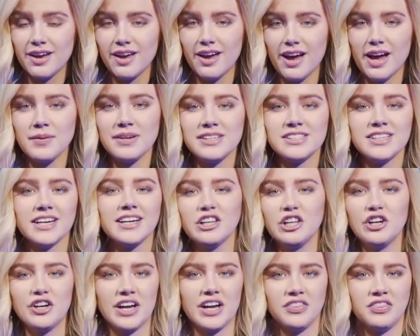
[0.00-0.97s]
I mean, take a
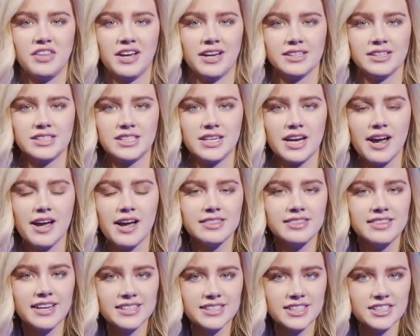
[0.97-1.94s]
look at this.
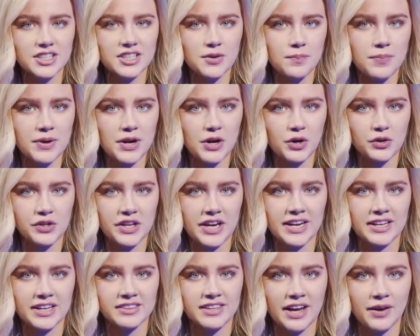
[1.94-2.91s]
This is a
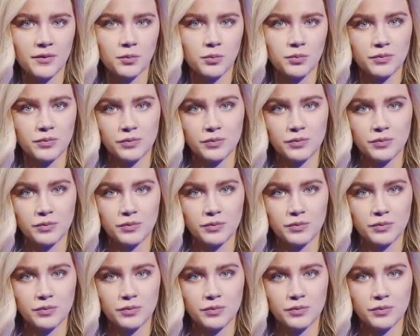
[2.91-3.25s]
building that